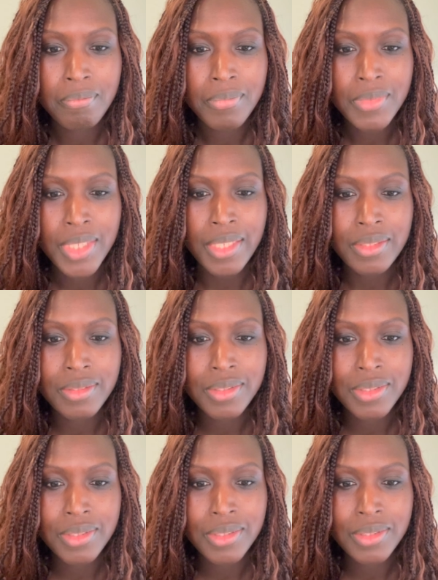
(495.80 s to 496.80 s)

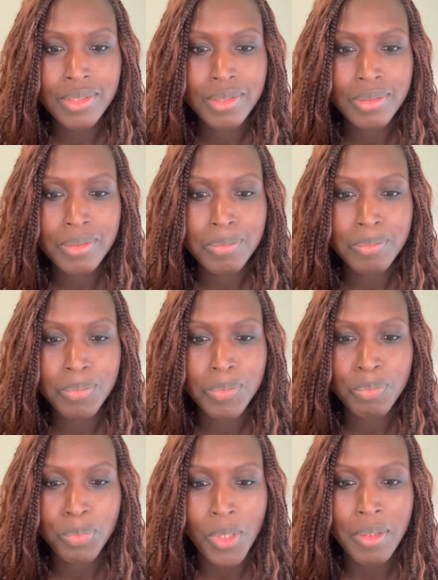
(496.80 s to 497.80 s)
that's
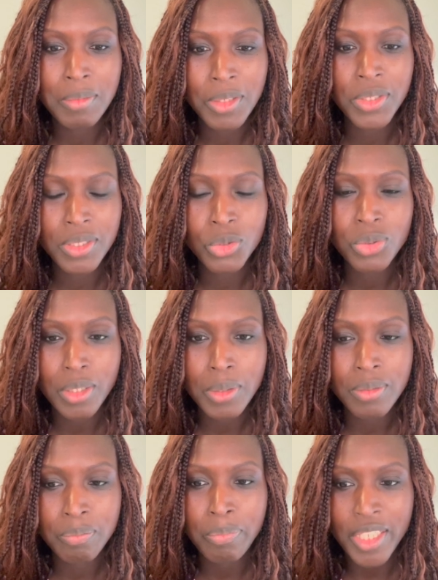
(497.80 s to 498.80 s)
probably going to
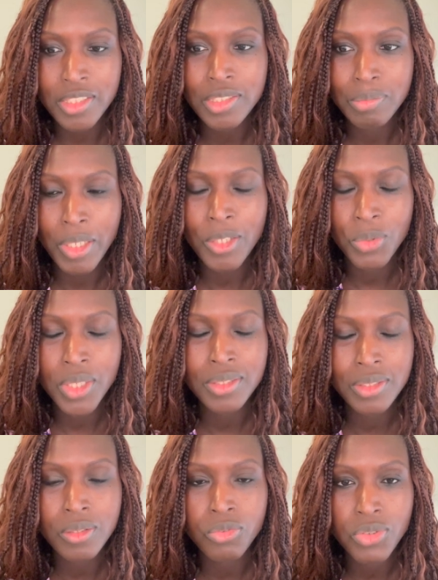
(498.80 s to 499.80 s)
impact my
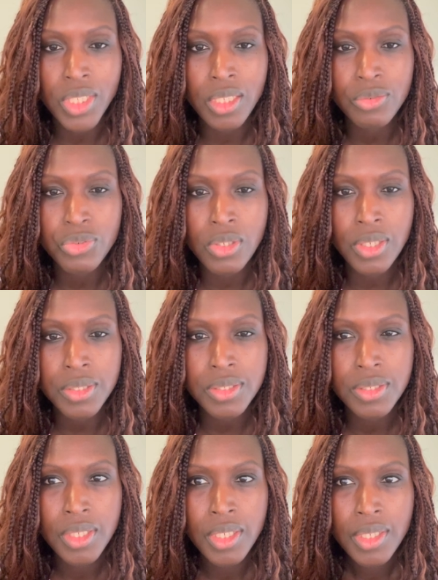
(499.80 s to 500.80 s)
quality of life a
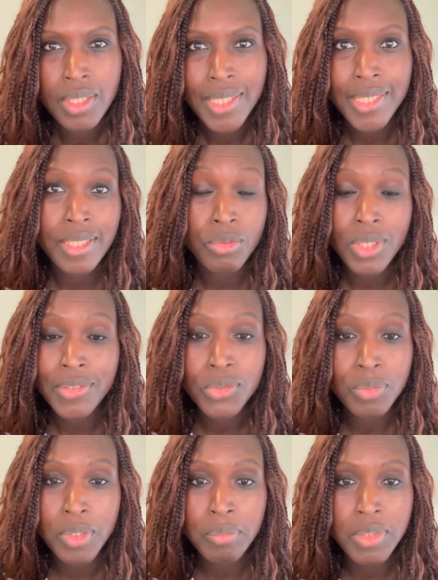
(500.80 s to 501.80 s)
lot, and I will have
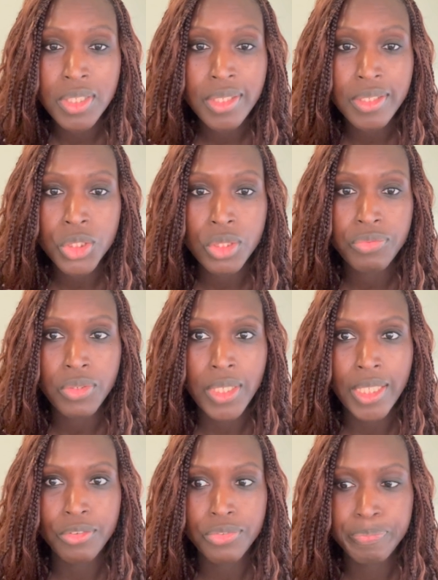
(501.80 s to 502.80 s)
to be on medication for life.